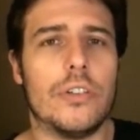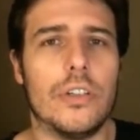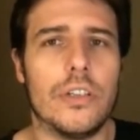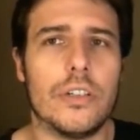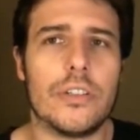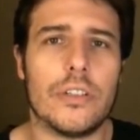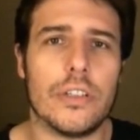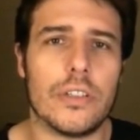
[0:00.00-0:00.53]
the
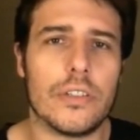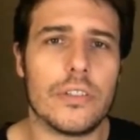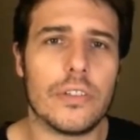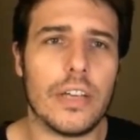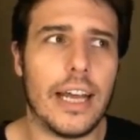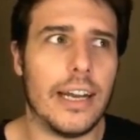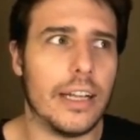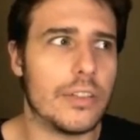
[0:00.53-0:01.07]
distance,
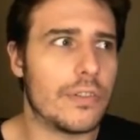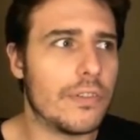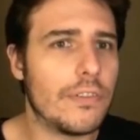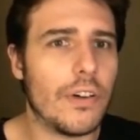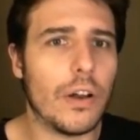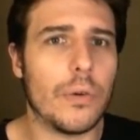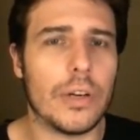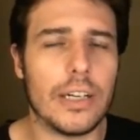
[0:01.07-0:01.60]
and let's
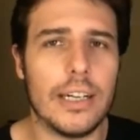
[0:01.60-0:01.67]
follow it.